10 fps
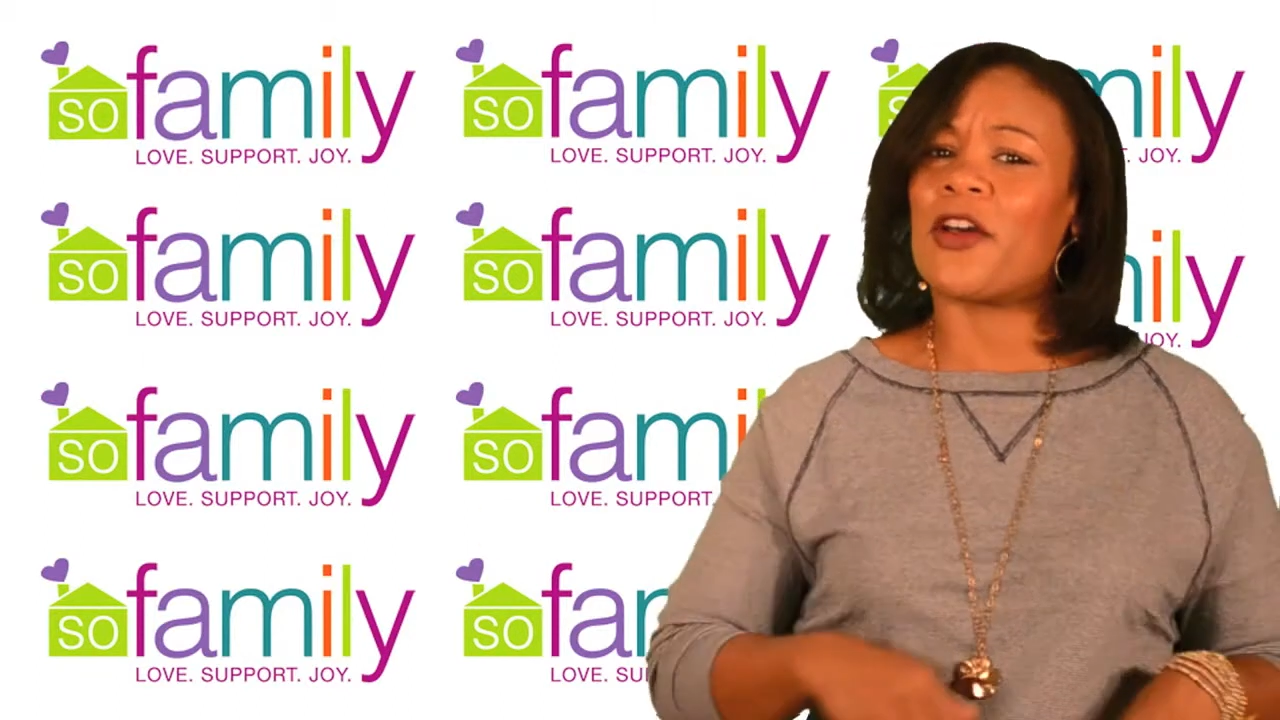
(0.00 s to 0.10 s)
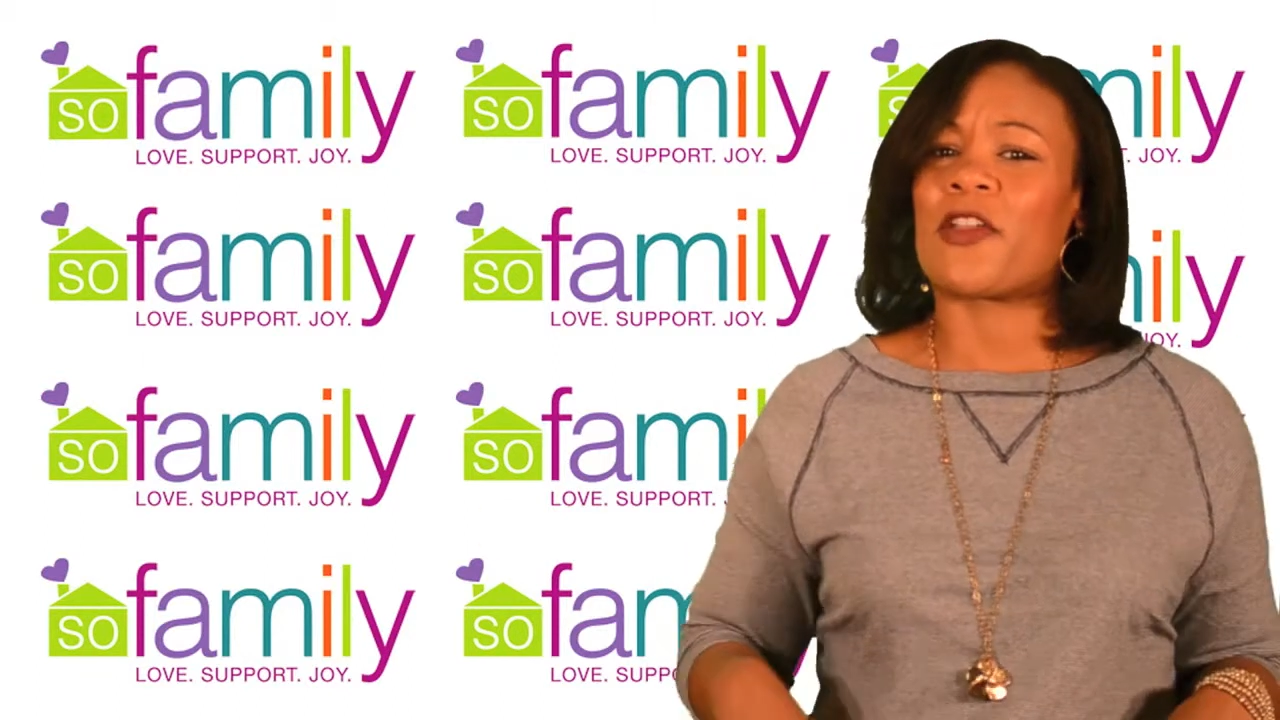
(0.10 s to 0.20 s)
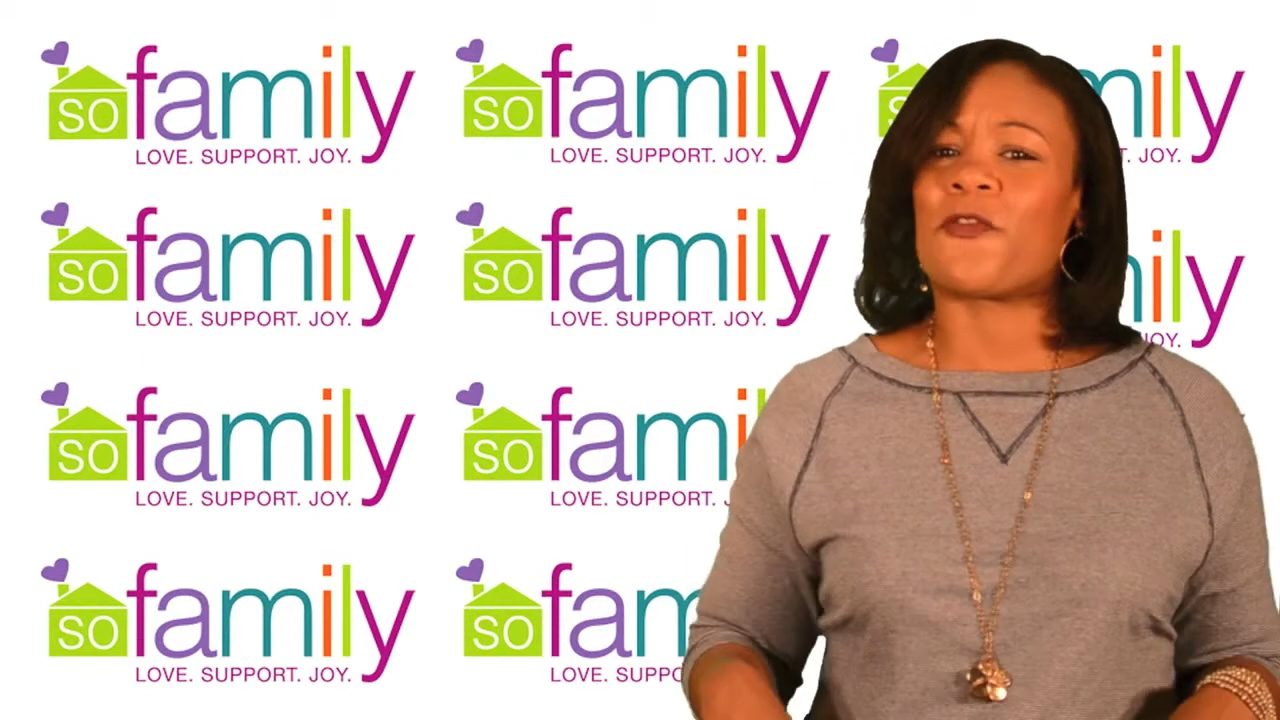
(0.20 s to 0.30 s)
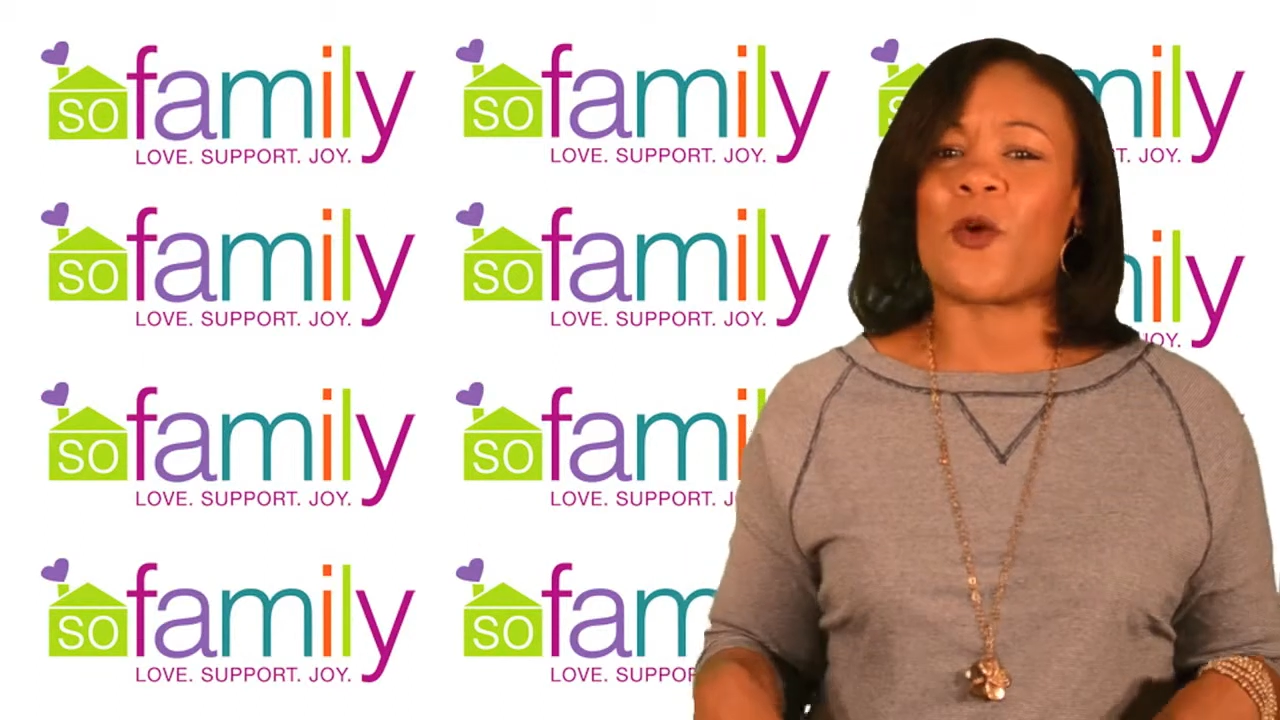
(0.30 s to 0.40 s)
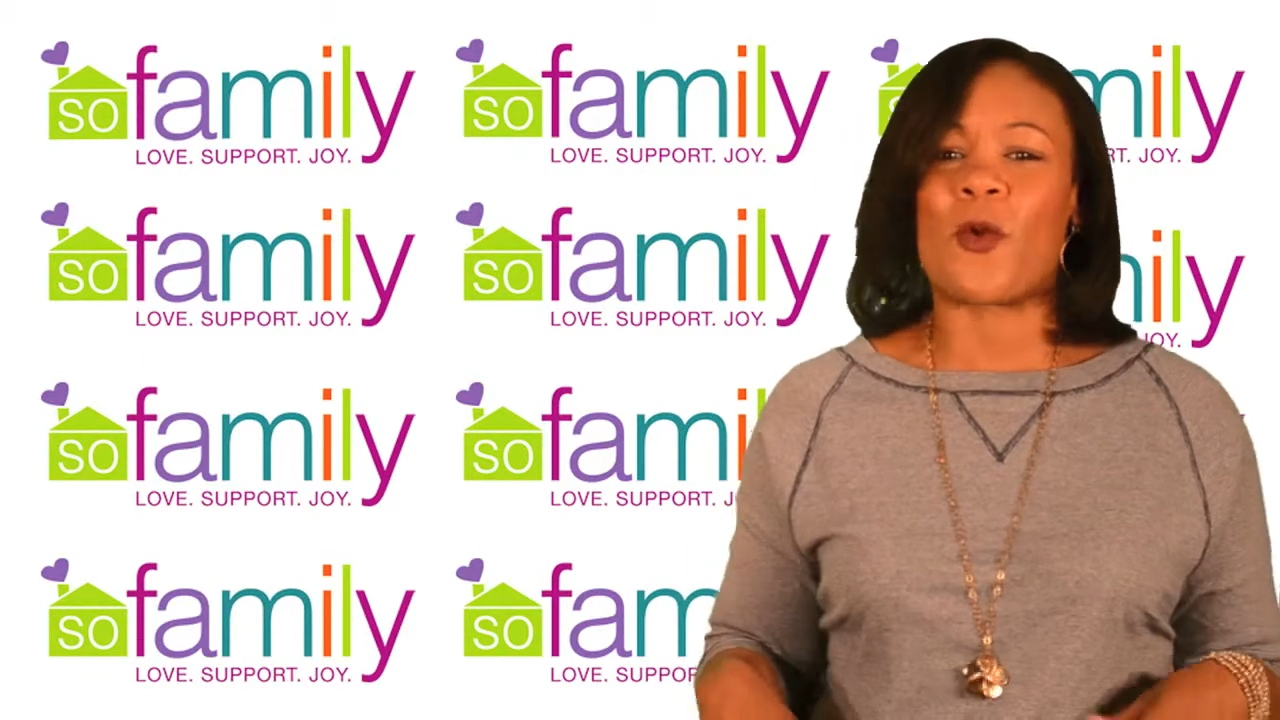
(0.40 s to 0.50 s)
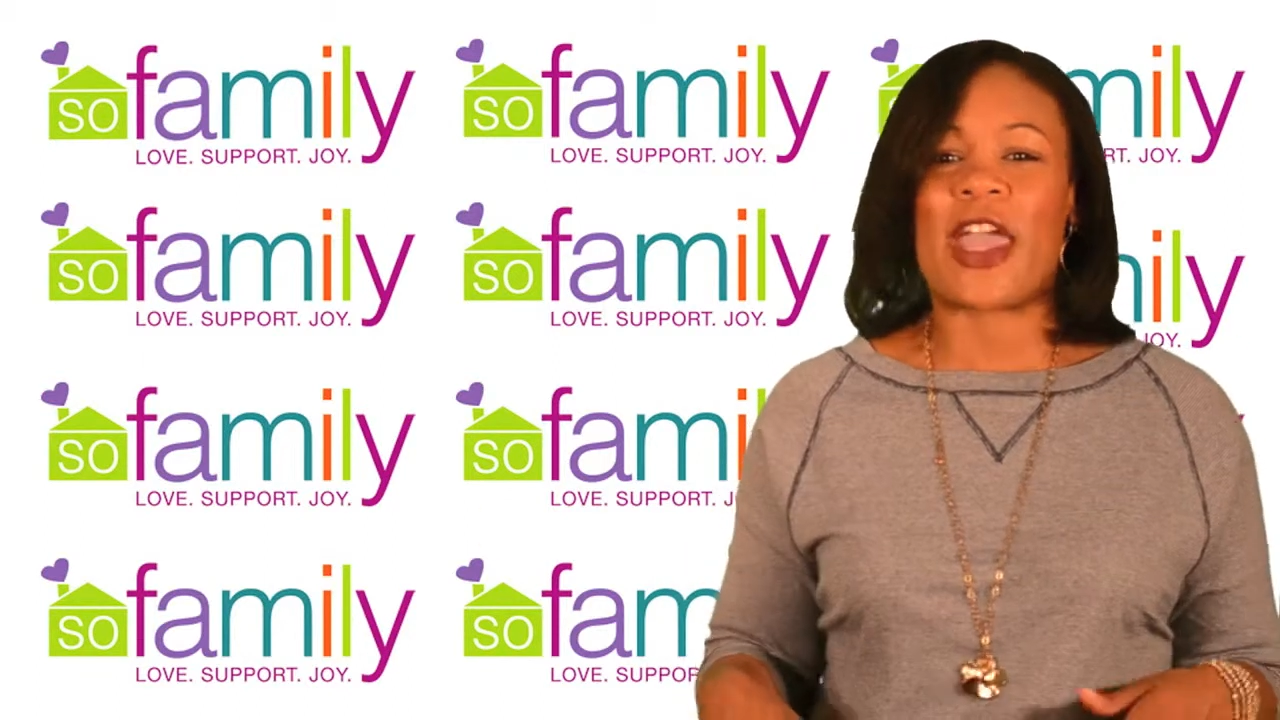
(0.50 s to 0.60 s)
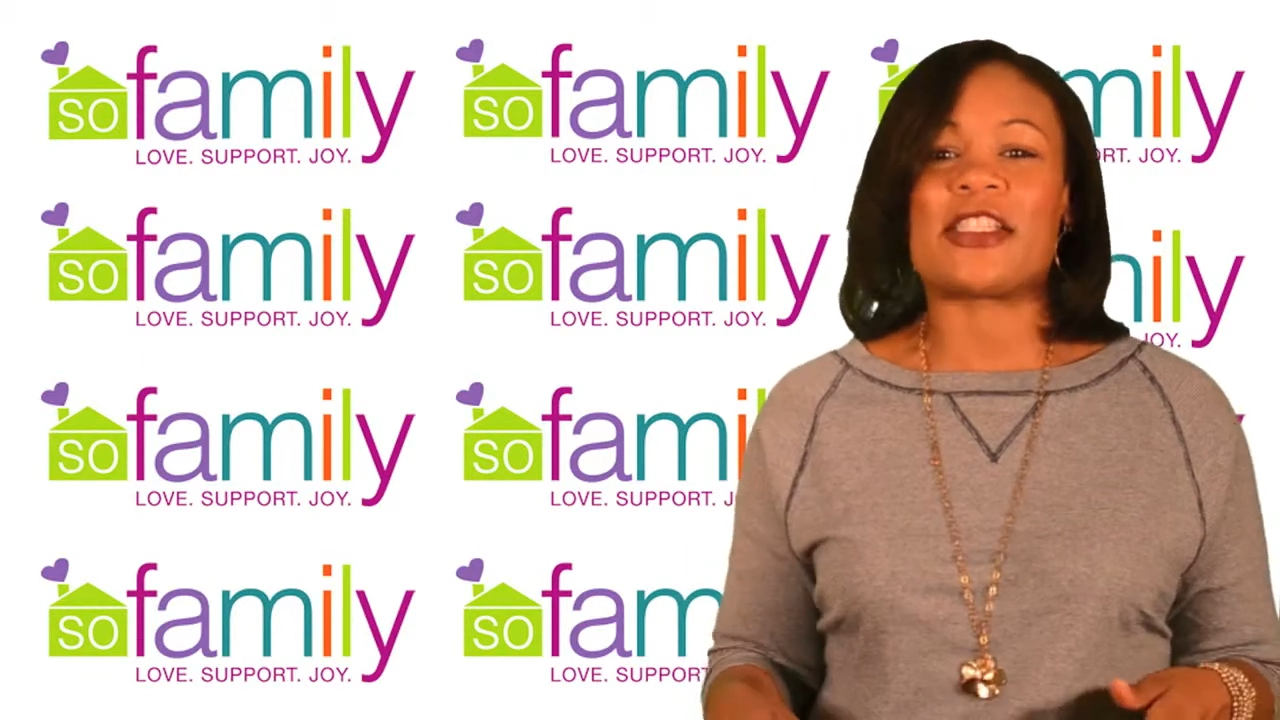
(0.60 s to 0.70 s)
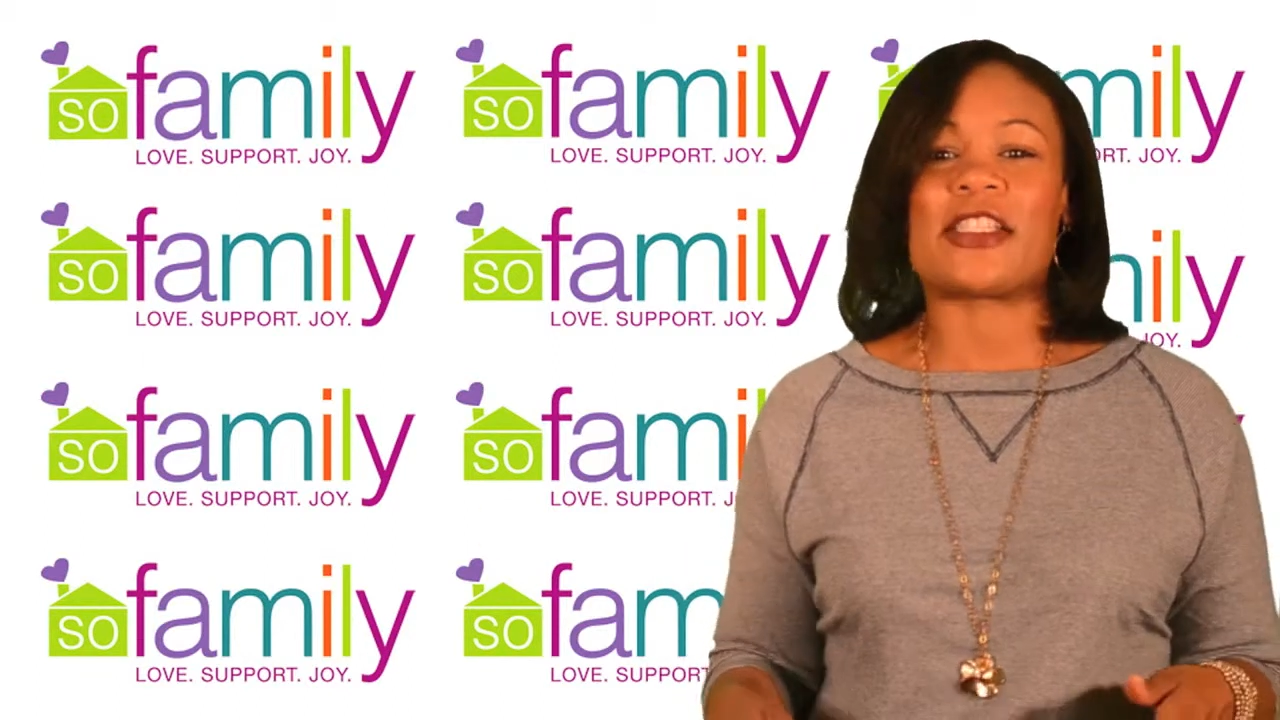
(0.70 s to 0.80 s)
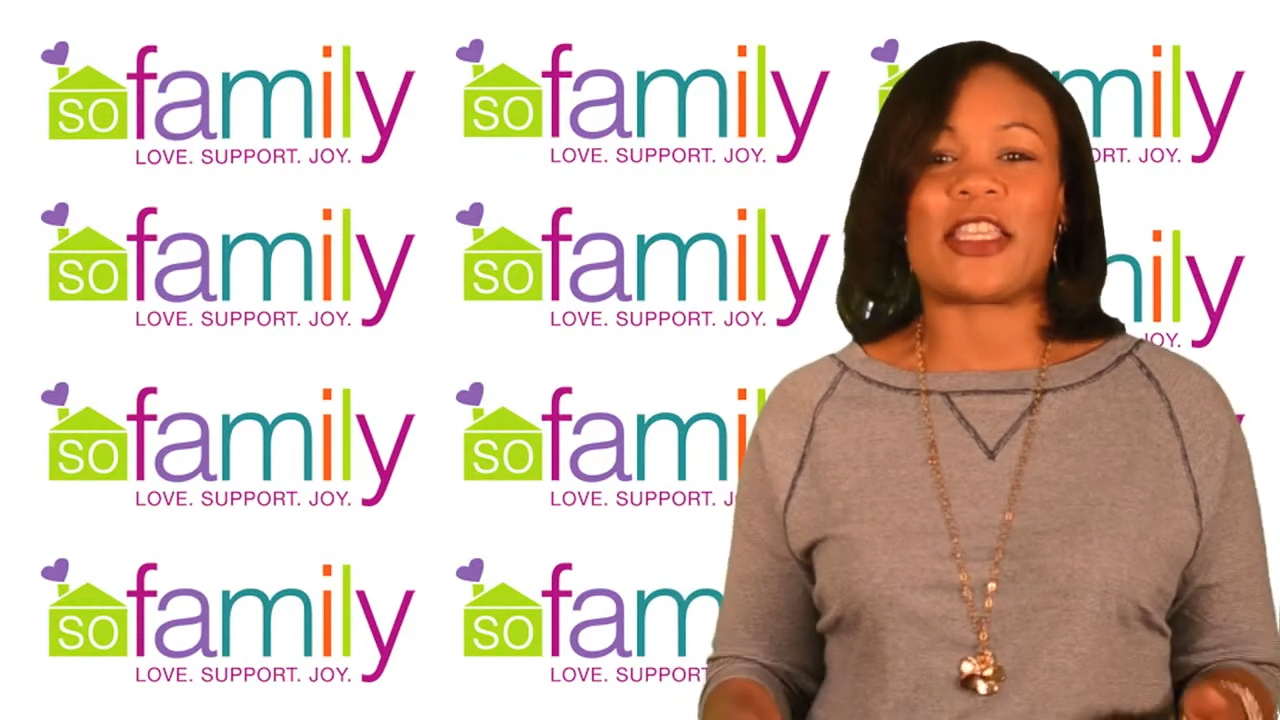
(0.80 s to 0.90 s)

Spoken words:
looking for ways to